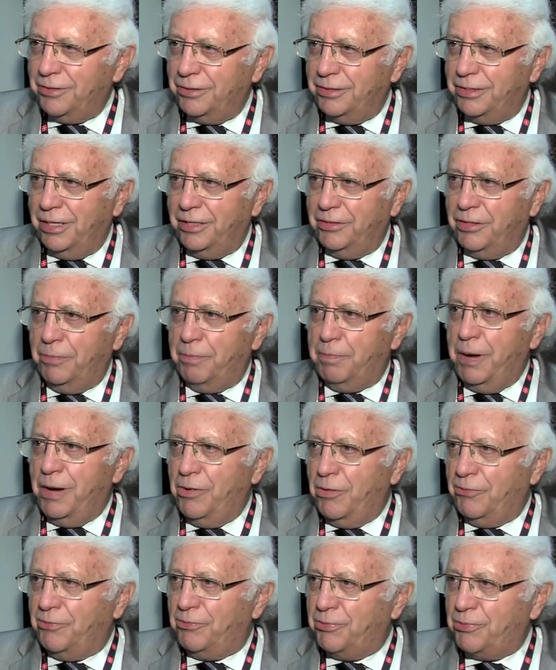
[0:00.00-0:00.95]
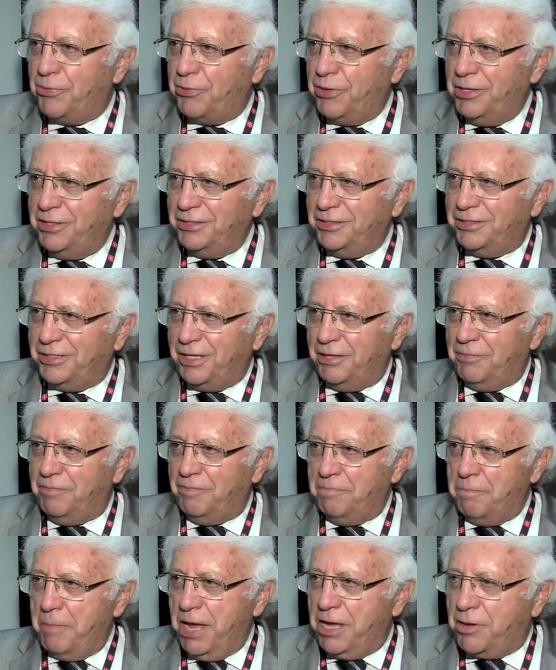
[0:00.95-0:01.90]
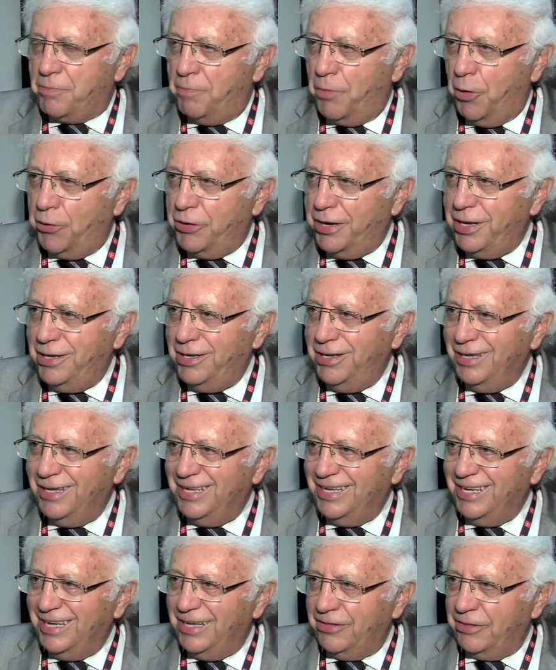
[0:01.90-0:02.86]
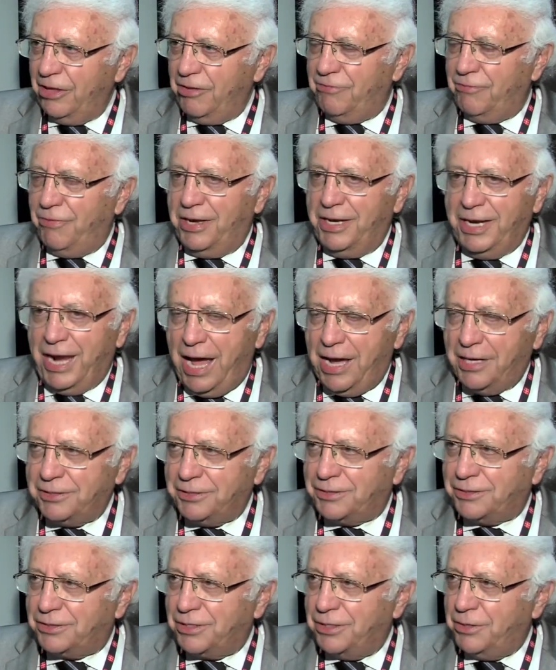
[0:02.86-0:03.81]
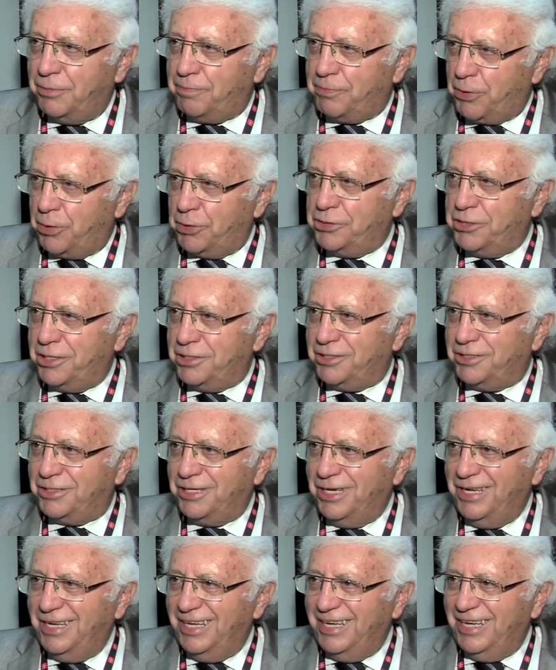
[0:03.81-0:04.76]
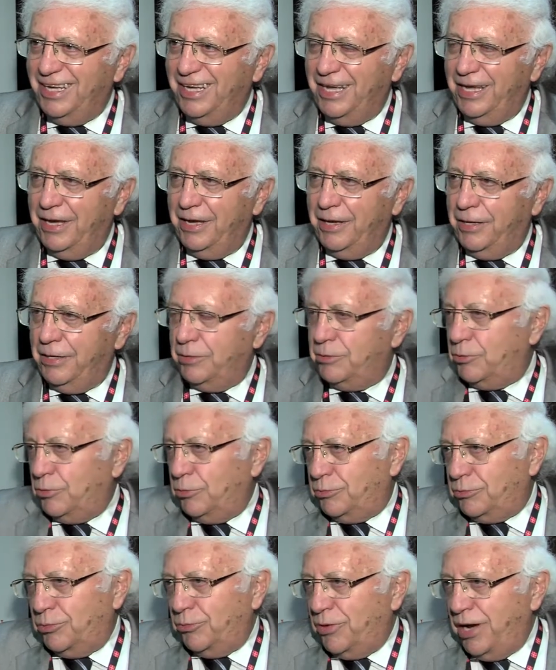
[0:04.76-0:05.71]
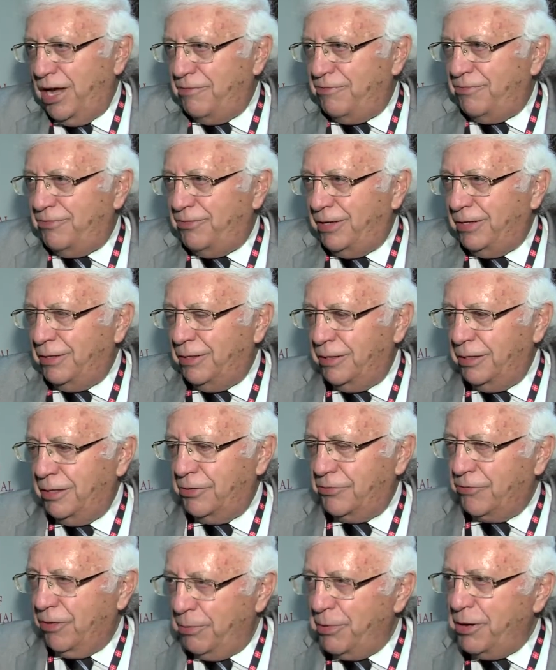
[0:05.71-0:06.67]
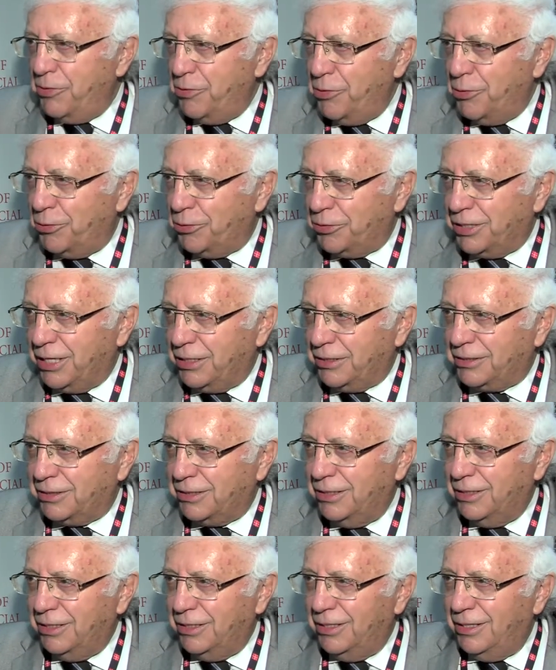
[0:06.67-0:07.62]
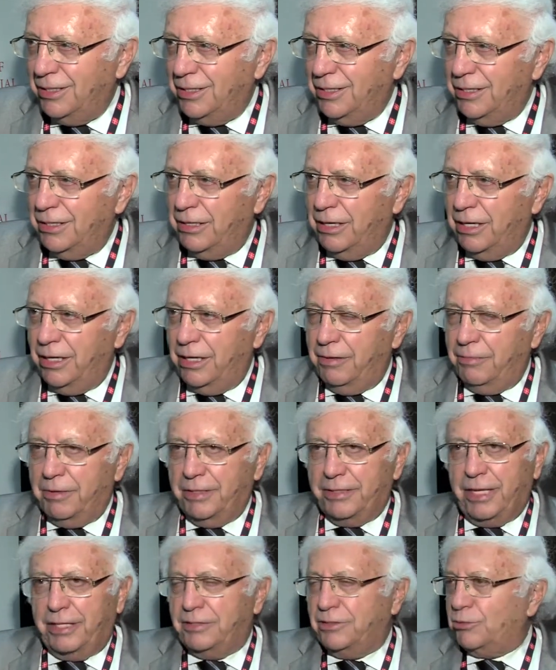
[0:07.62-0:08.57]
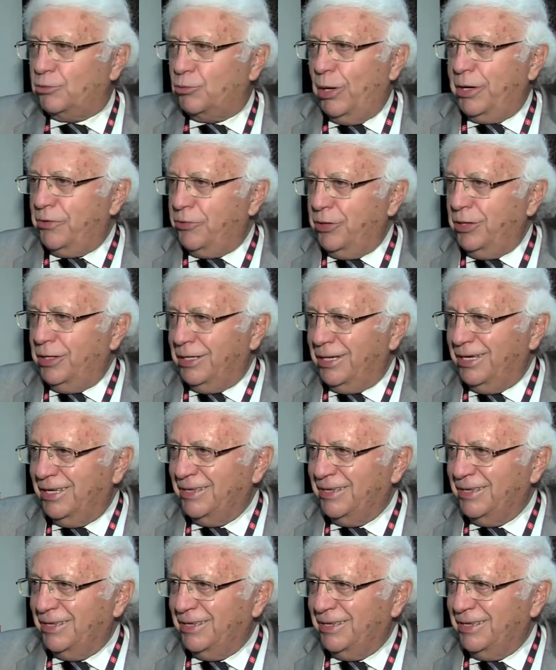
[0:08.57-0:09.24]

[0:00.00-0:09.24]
They develop things, they make money, they finance projects to have revenue on that. But that's one thing.